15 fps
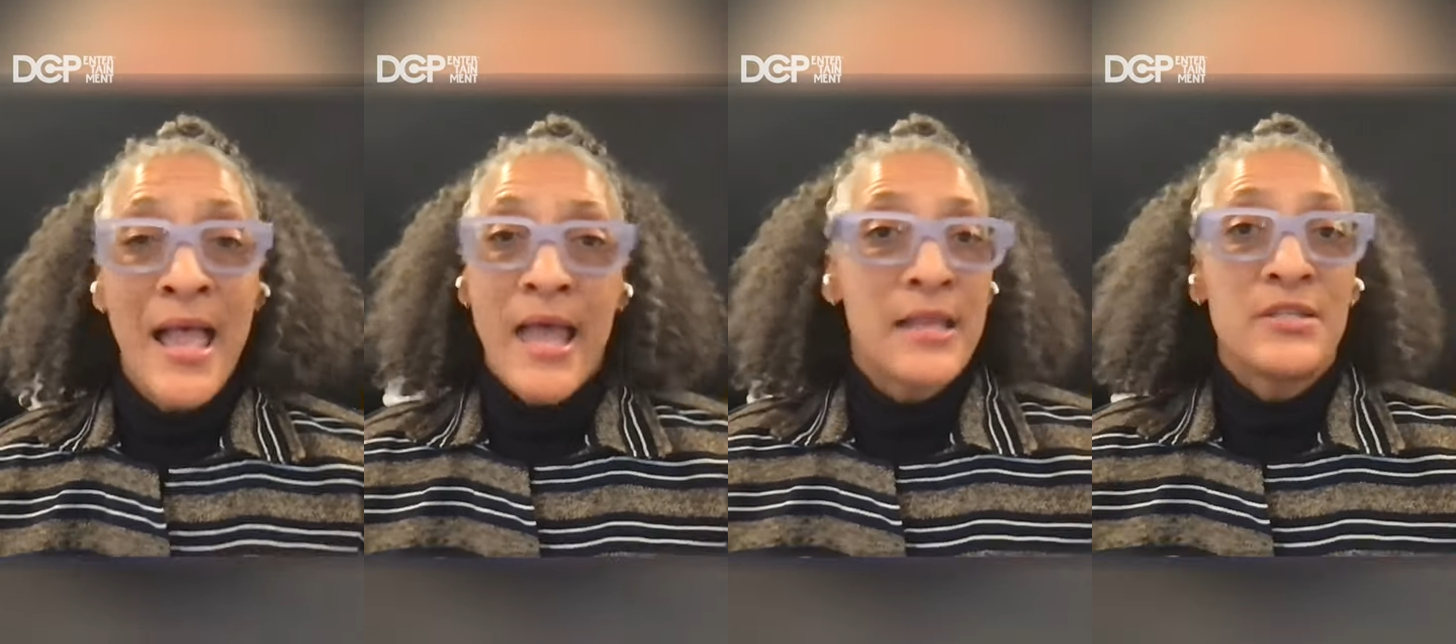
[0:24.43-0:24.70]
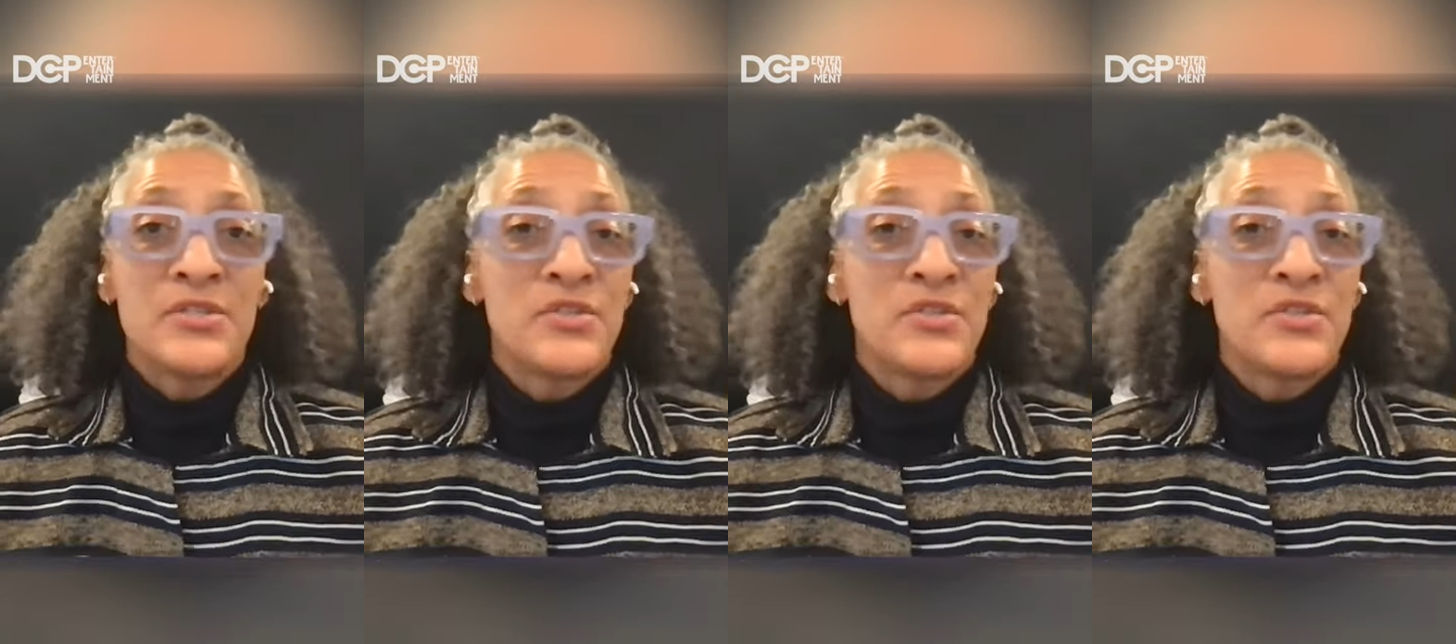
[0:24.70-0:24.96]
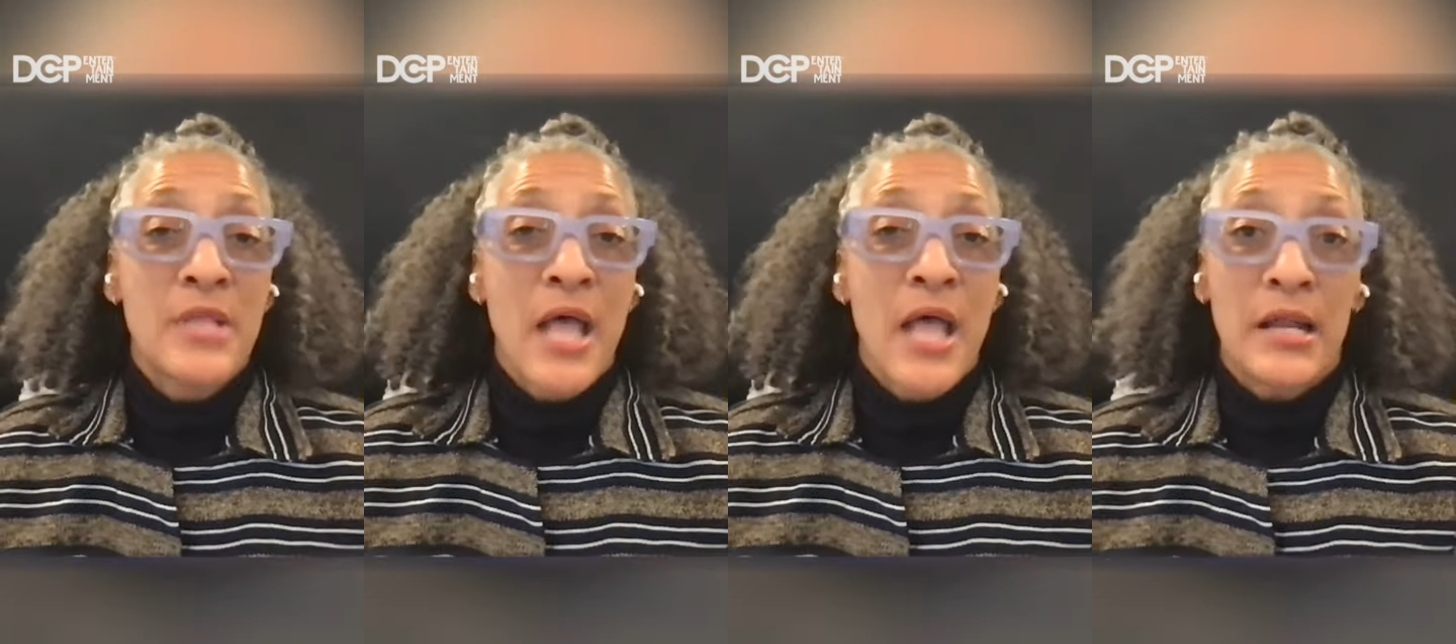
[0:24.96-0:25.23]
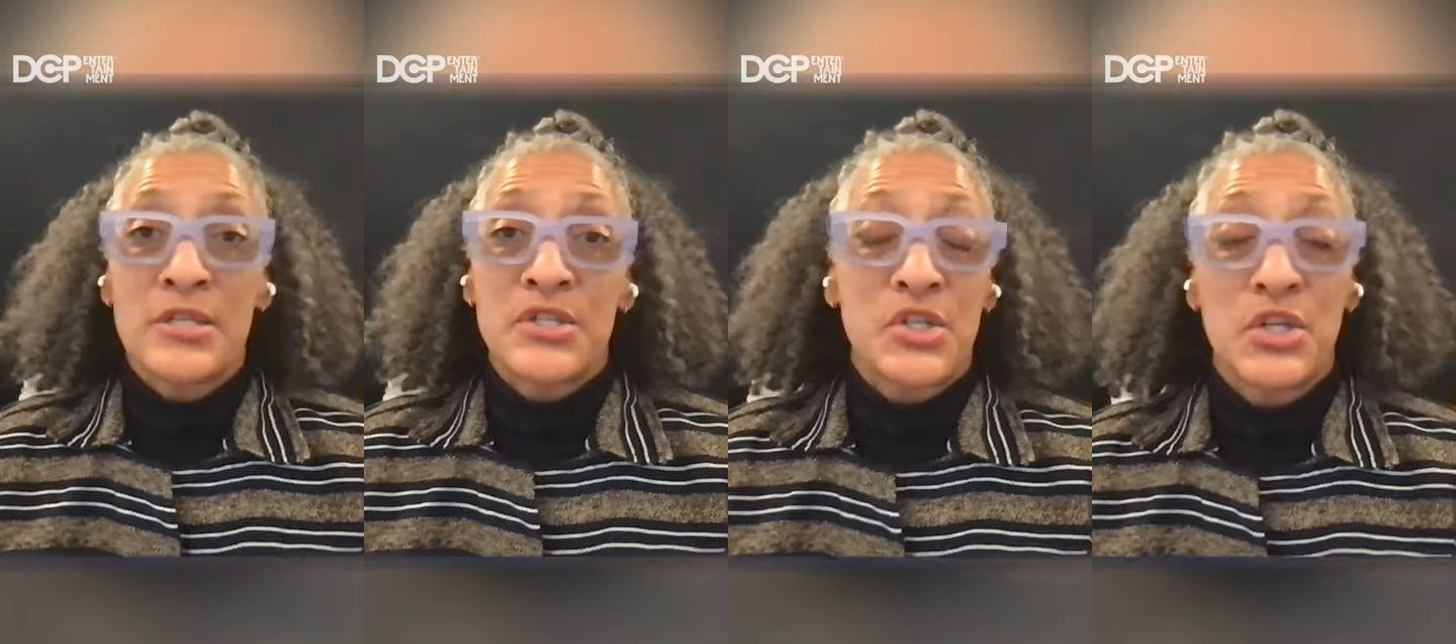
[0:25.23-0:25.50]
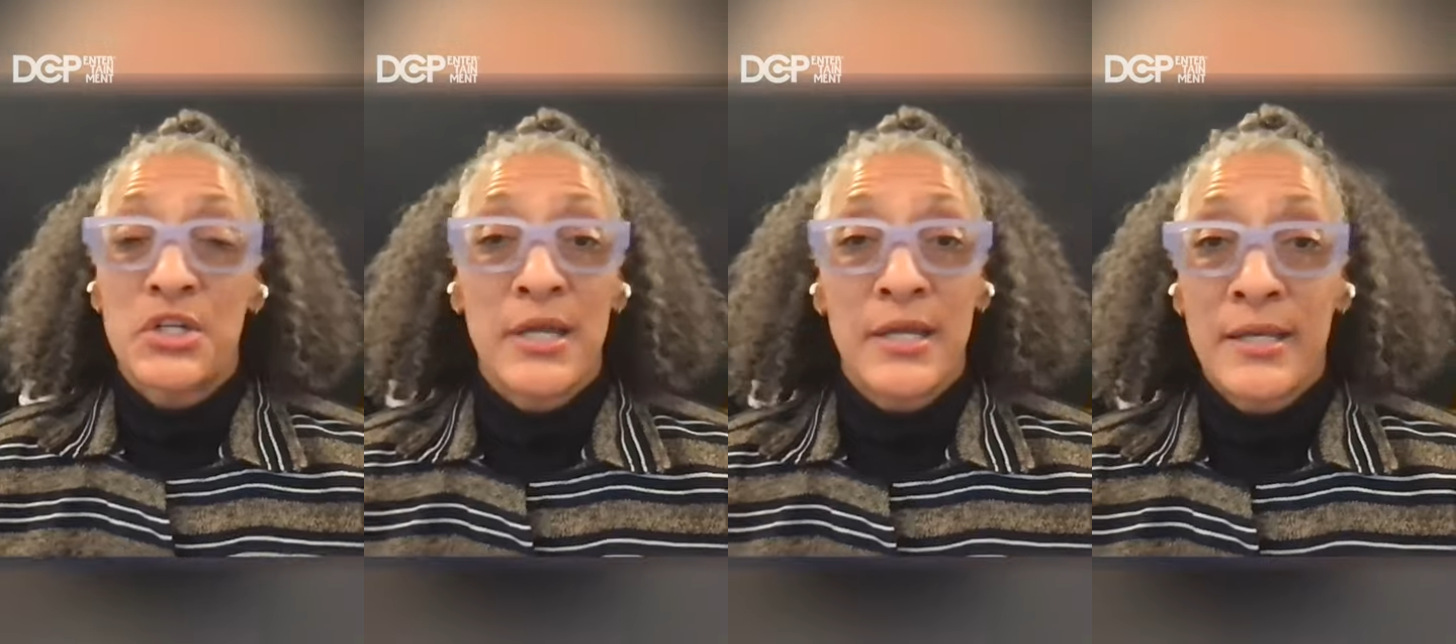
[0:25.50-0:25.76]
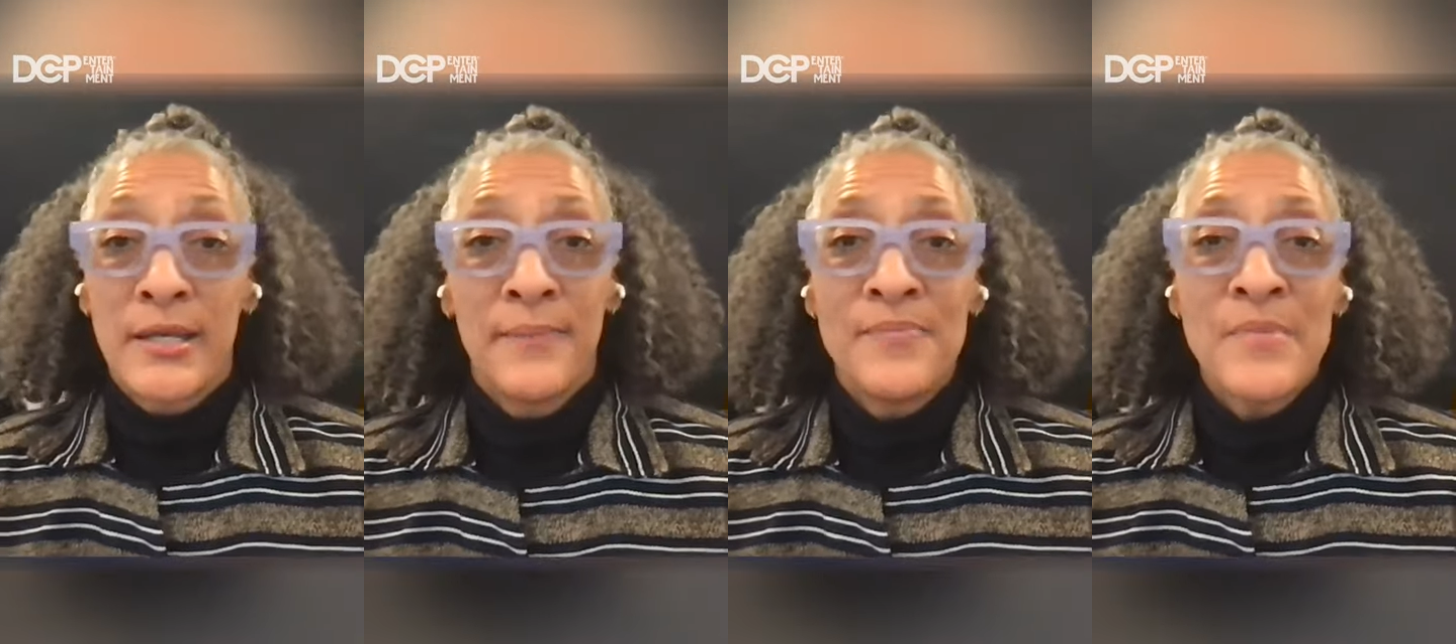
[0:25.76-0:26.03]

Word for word: And it's just not as good.